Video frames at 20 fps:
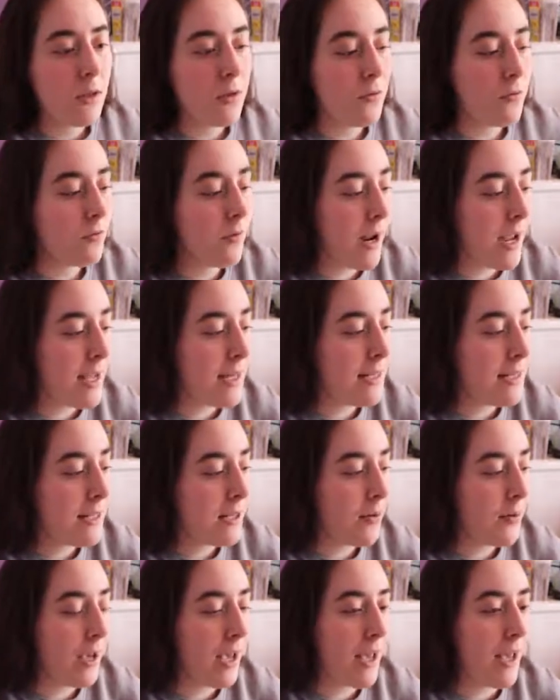Great,
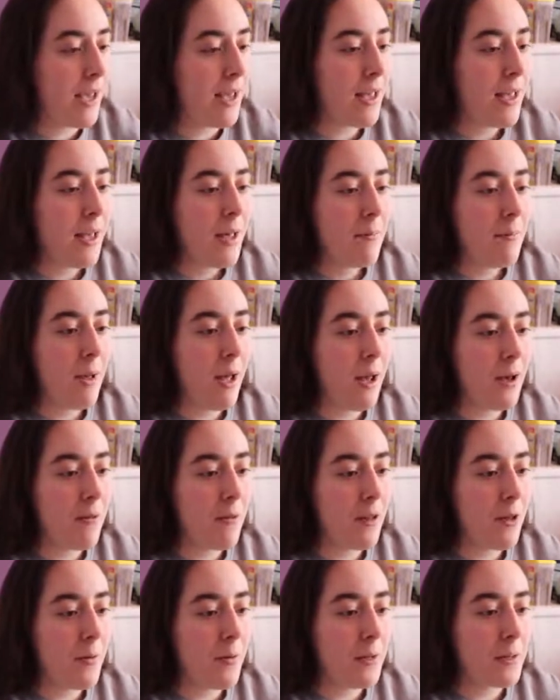okay.
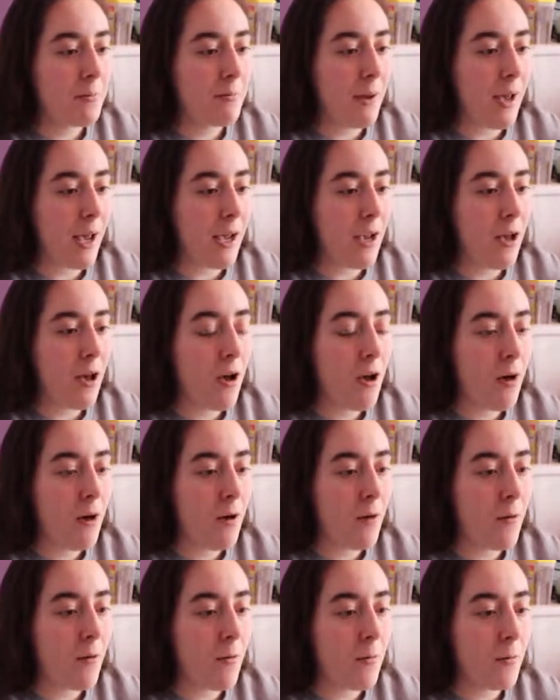Paolo is back
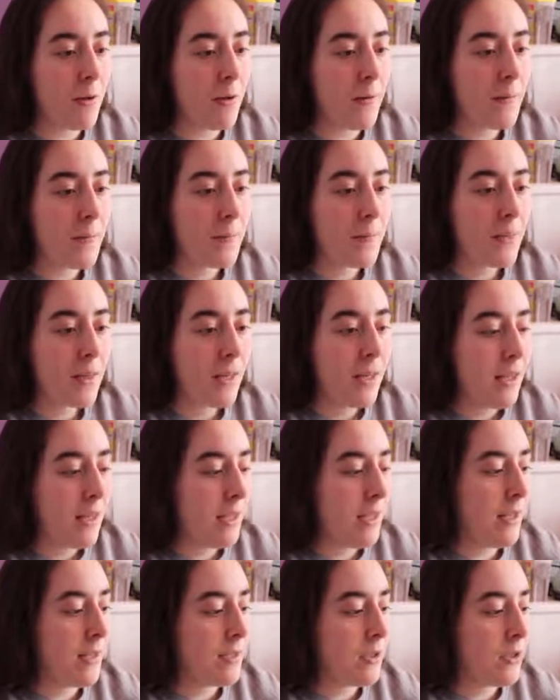home.
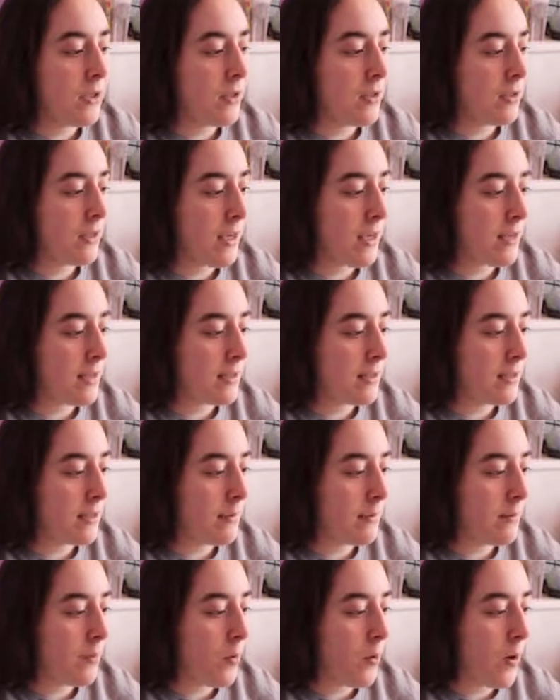He's earned us
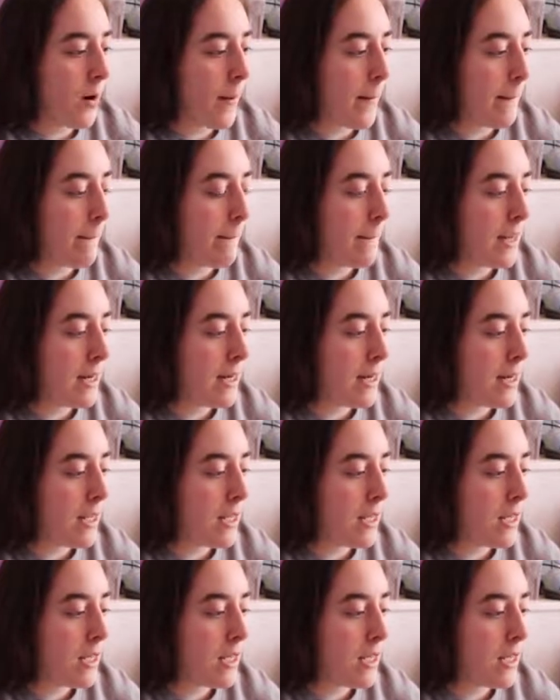some more
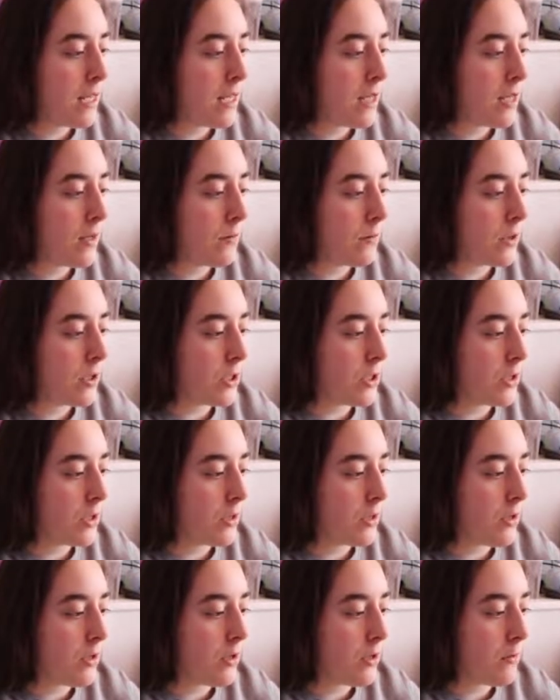money, which
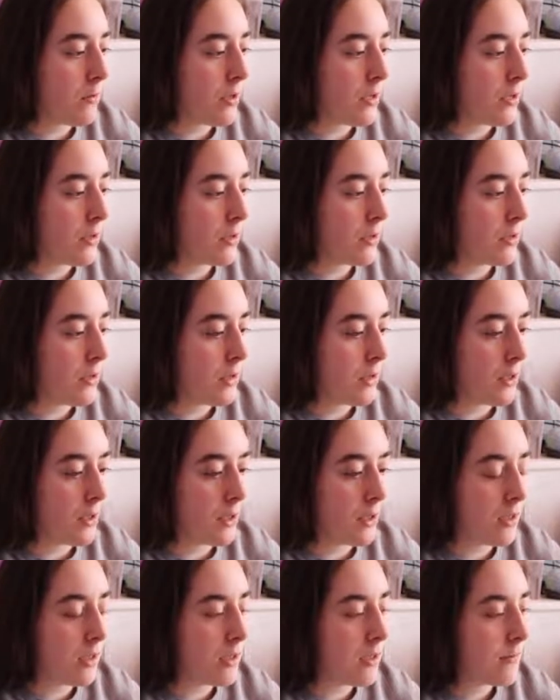is always
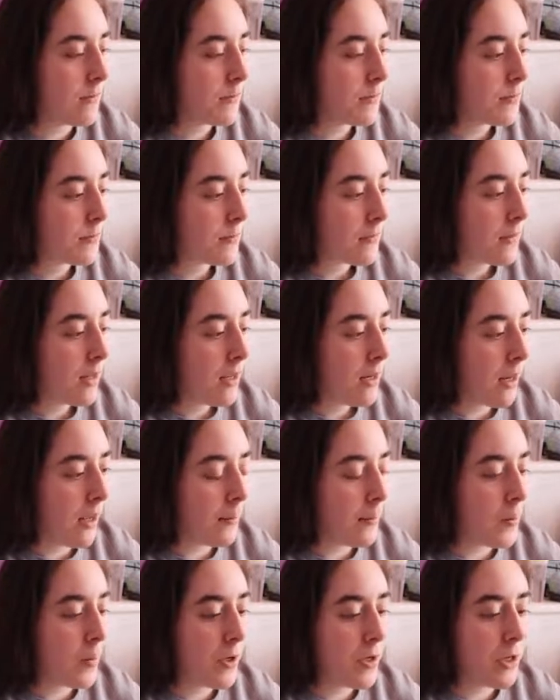good. Now
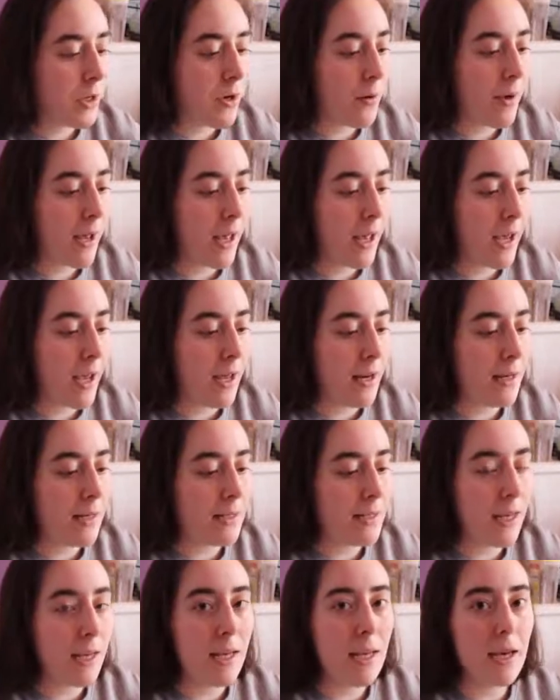I'm going to go ahead
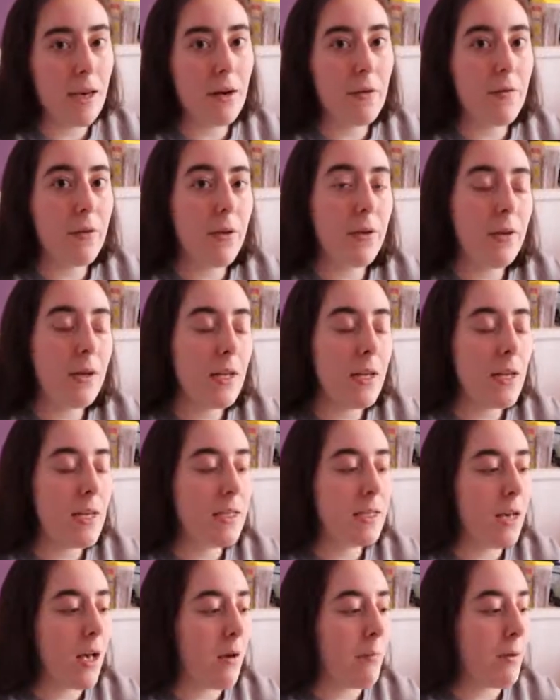take care of their
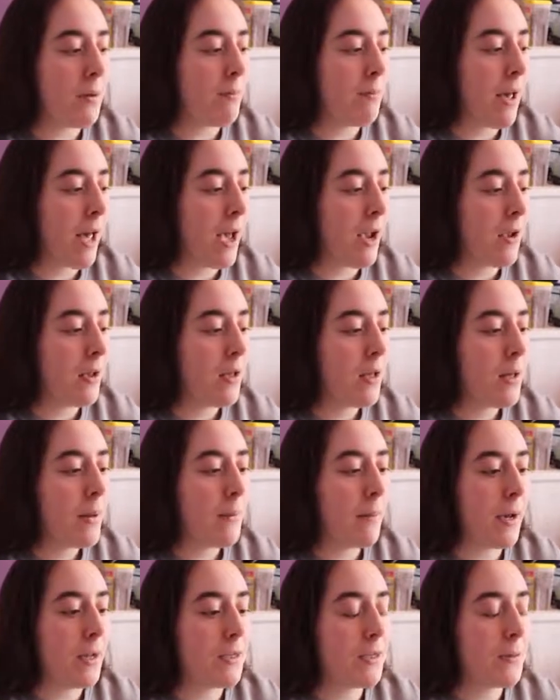needs. I'll be back
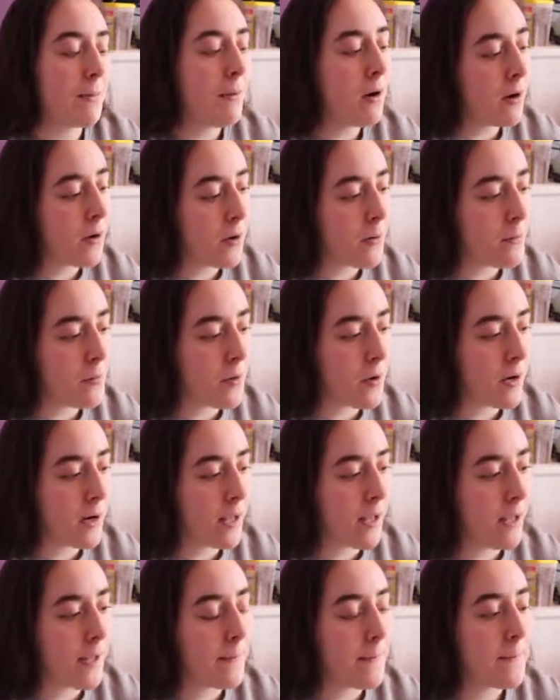by tomorrow
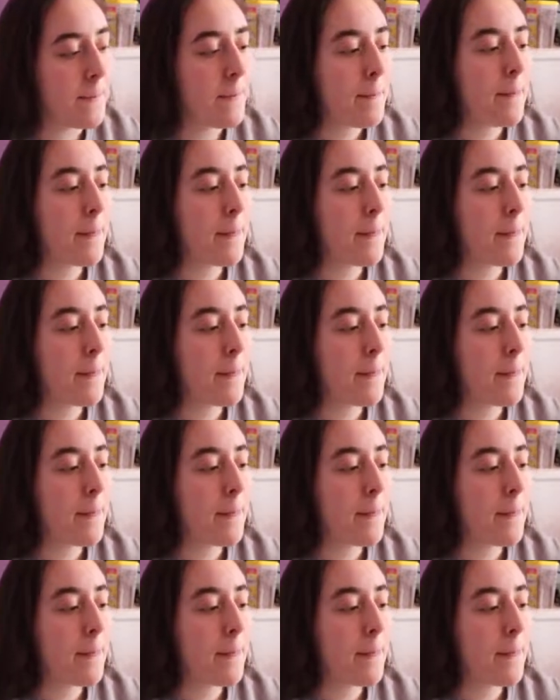morning.